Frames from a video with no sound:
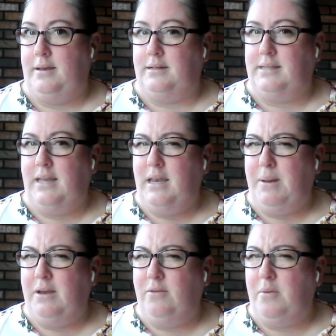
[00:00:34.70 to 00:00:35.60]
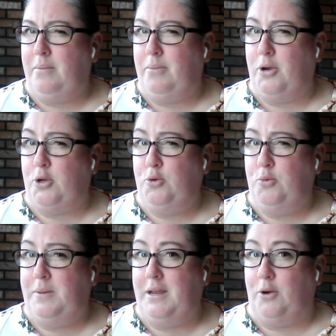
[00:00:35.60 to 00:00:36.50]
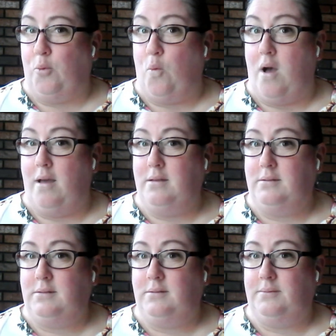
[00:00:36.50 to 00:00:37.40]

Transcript: Does anybody remember who Peter was?